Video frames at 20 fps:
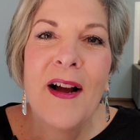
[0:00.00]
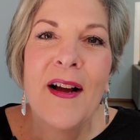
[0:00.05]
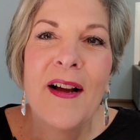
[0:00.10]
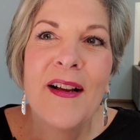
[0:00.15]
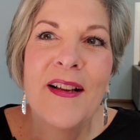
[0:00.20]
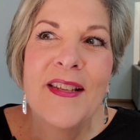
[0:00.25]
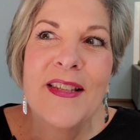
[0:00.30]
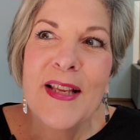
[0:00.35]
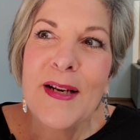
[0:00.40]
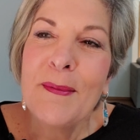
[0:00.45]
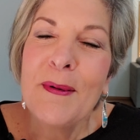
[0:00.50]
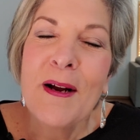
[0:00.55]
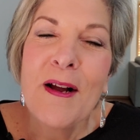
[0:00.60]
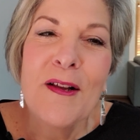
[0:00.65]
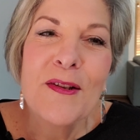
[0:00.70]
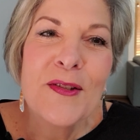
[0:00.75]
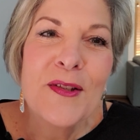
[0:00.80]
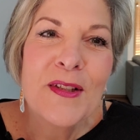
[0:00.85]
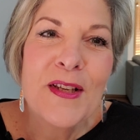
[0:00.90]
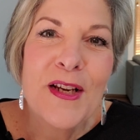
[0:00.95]
Set up a
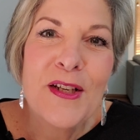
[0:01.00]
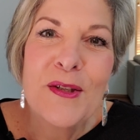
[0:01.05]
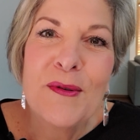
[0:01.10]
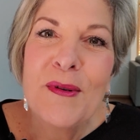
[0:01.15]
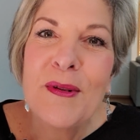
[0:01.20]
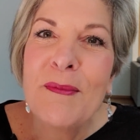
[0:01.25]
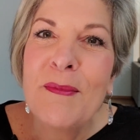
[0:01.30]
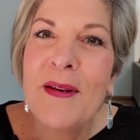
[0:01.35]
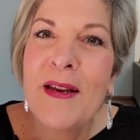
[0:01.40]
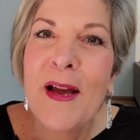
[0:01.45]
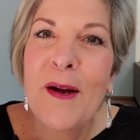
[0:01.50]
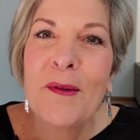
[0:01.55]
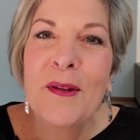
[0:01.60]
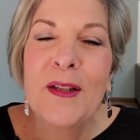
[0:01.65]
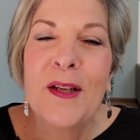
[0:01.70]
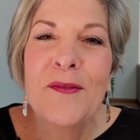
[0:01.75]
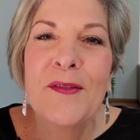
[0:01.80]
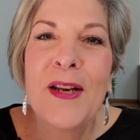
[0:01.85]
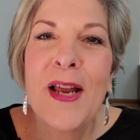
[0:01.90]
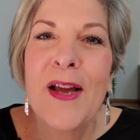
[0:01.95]
consultation with me. I would
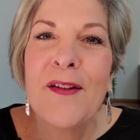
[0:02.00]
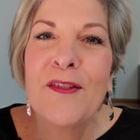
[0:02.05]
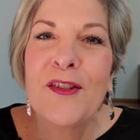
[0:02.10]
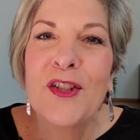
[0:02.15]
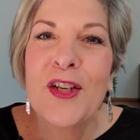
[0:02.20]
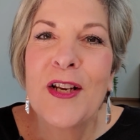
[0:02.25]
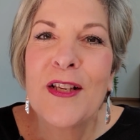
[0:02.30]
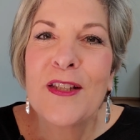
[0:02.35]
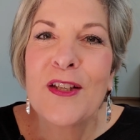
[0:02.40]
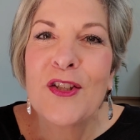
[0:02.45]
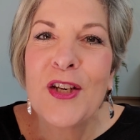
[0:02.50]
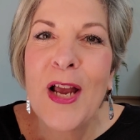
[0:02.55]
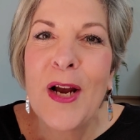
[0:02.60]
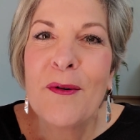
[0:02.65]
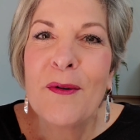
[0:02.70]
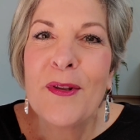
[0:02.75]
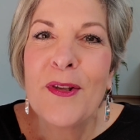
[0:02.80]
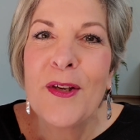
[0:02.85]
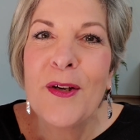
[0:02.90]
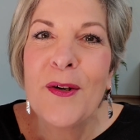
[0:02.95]
love to have a chance to chat
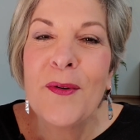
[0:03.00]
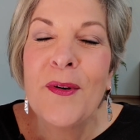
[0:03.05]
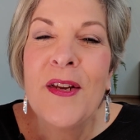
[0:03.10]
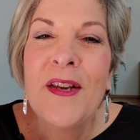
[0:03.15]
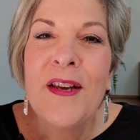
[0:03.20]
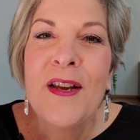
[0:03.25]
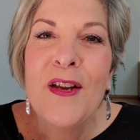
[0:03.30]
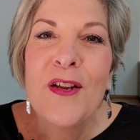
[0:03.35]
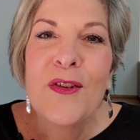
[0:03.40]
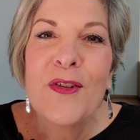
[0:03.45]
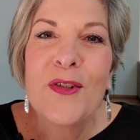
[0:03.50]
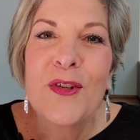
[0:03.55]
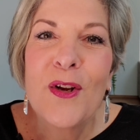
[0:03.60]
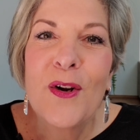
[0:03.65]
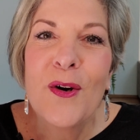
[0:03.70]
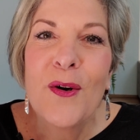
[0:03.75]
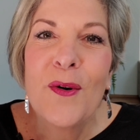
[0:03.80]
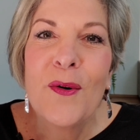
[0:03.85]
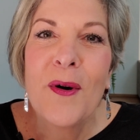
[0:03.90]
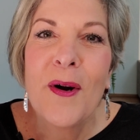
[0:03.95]
with you.
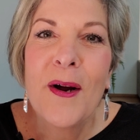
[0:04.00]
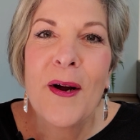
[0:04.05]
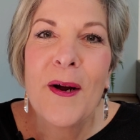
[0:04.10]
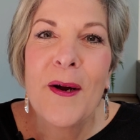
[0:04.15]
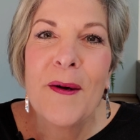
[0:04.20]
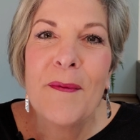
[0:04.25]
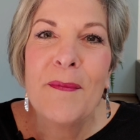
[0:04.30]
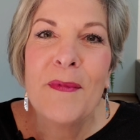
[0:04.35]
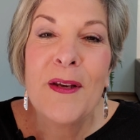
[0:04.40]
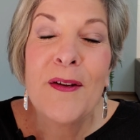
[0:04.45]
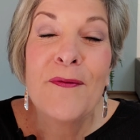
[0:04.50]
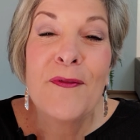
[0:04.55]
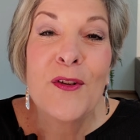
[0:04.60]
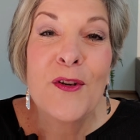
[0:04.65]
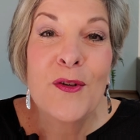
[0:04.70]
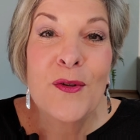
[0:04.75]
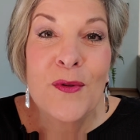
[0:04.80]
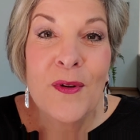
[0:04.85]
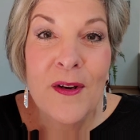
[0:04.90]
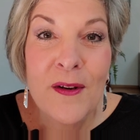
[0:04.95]
So if
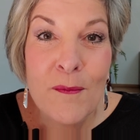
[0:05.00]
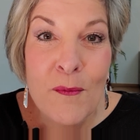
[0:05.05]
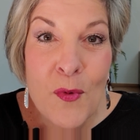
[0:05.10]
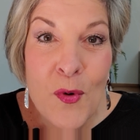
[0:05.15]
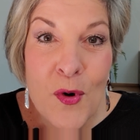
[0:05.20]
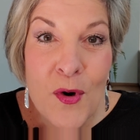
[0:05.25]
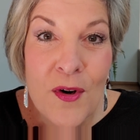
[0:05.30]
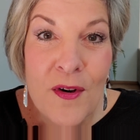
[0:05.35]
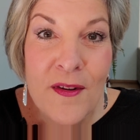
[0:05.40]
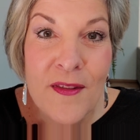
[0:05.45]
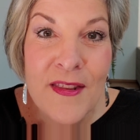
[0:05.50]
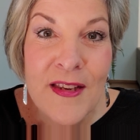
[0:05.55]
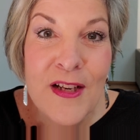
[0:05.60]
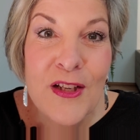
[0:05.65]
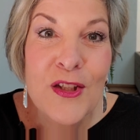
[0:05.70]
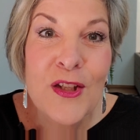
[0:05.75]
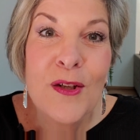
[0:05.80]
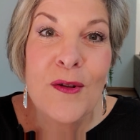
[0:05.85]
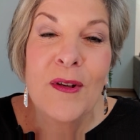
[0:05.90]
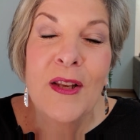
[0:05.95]
there's more
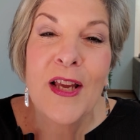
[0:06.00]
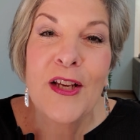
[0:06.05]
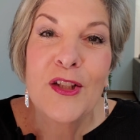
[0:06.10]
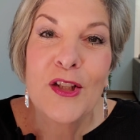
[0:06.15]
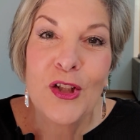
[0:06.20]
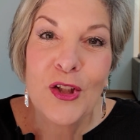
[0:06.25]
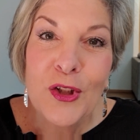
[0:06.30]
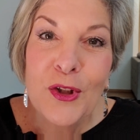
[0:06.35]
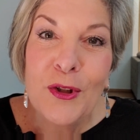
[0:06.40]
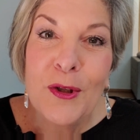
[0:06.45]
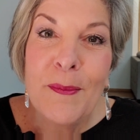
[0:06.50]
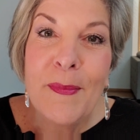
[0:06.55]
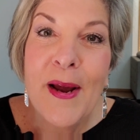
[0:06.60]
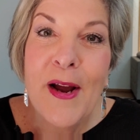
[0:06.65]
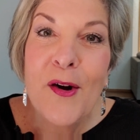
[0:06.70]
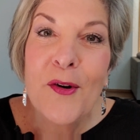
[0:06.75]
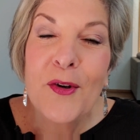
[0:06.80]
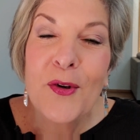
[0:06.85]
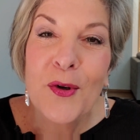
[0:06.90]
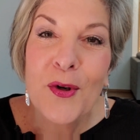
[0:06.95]
things that you'd like to learn
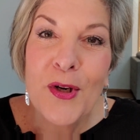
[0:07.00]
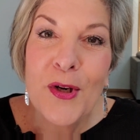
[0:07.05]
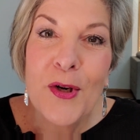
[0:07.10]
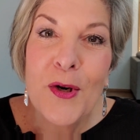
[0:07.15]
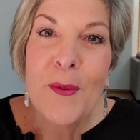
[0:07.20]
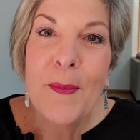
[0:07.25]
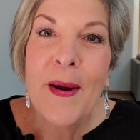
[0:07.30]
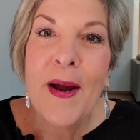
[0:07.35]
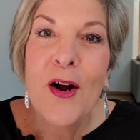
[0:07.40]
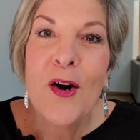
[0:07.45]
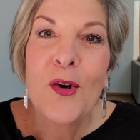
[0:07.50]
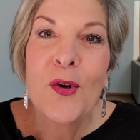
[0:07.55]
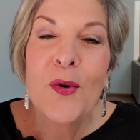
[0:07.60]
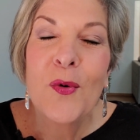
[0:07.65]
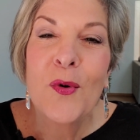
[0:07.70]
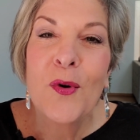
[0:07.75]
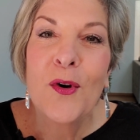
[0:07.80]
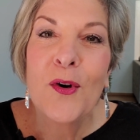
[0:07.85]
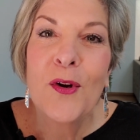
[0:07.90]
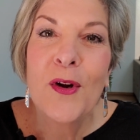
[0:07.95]
about or hear about,
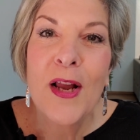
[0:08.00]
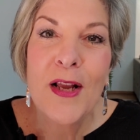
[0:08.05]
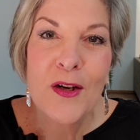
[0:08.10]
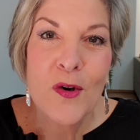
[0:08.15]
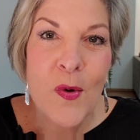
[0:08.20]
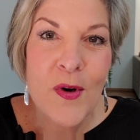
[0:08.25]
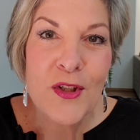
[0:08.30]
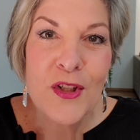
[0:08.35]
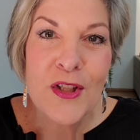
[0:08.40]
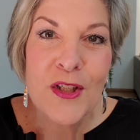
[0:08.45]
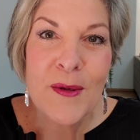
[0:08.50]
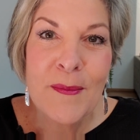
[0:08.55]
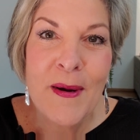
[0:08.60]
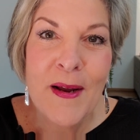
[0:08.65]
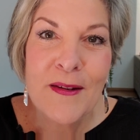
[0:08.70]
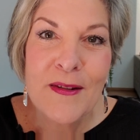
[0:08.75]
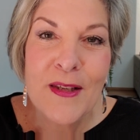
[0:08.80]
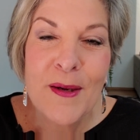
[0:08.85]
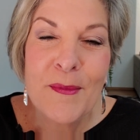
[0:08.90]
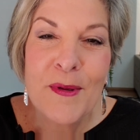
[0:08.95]
or you got questions
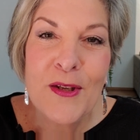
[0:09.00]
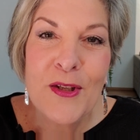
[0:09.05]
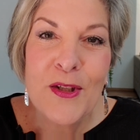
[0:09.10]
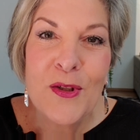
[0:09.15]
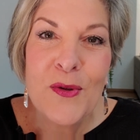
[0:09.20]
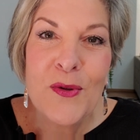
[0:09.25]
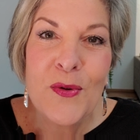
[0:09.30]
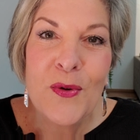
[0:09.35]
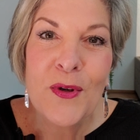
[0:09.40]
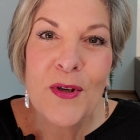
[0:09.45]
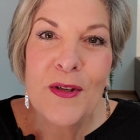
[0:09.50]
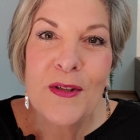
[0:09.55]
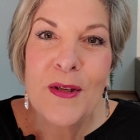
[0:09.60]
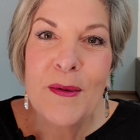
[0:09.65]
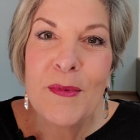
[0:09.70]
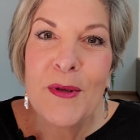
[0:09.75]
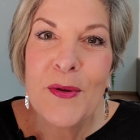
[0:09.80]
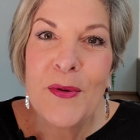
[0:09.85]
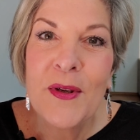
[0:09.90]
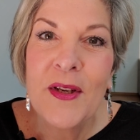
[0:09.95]
about some of these tutorials I'm
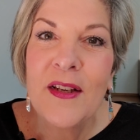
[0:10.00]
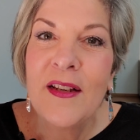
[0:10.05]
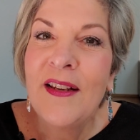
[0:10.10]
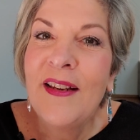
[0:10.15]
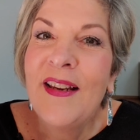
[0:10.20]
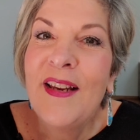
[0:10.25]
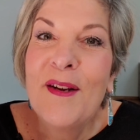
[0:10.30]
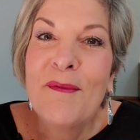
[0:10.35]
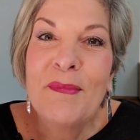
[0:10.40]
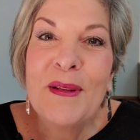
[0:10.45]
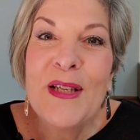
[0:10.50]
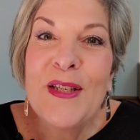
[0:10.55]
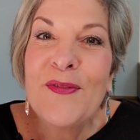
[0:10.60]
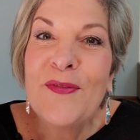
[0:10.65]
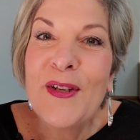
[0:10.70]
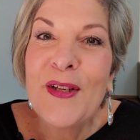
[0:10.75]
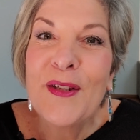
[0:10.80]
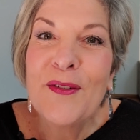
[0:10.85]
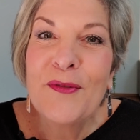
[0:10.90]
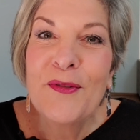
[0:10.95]
doing, please
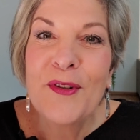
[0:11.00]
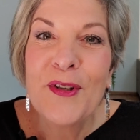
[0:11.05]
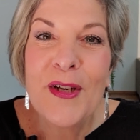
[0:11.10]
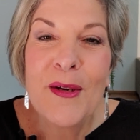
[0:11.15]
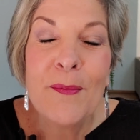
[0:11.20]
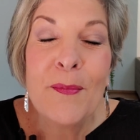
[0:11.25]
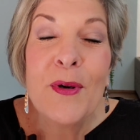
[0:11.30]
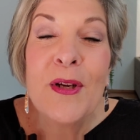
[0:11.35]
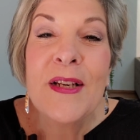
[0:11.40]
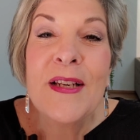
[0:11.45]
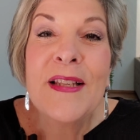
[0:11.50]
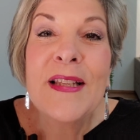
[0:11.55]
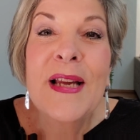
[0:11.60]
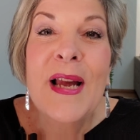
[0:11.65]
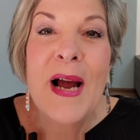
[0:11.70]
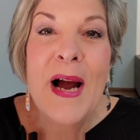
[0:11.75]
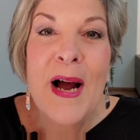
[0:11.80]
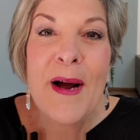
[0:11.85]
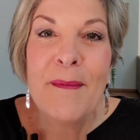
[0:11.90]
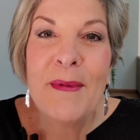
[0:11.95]
feel free, put it in the
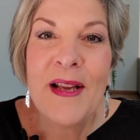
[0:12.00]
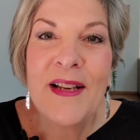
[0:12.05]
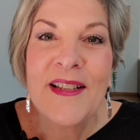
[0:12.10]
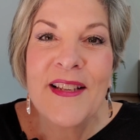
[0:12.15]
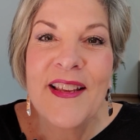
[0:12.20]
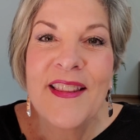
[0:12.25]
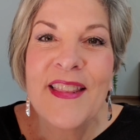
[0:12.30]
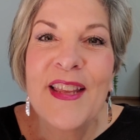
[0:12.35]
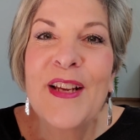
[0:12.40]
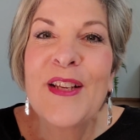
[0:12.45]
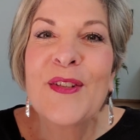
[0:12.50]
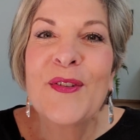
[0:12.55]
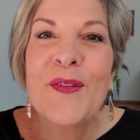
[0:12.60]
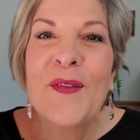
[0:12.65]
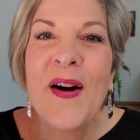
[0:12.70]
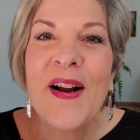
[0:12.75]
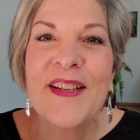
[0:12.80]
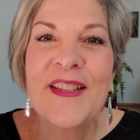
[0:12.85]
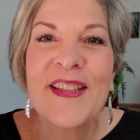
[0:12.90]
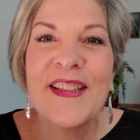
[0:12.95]
comment. Thanks for
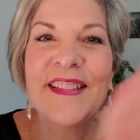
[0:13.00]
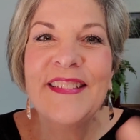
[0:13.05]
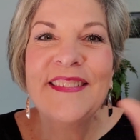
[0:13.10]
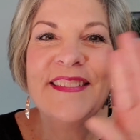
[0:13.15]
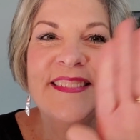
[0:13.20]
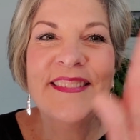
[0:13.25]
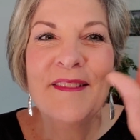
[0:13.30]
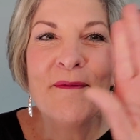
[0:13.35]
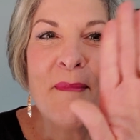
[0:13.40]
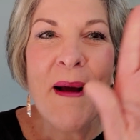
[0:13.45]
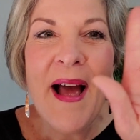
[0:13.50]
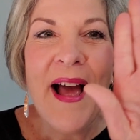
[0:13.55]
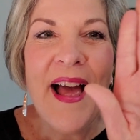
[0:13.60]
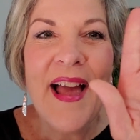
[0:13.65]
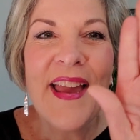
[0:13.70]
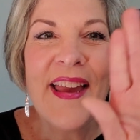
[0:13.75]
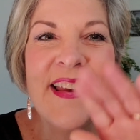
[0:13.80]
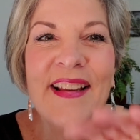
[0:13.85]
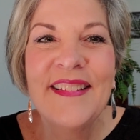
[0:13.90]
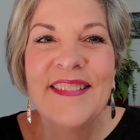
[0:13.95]
watching.
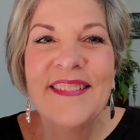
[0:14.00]
Bye.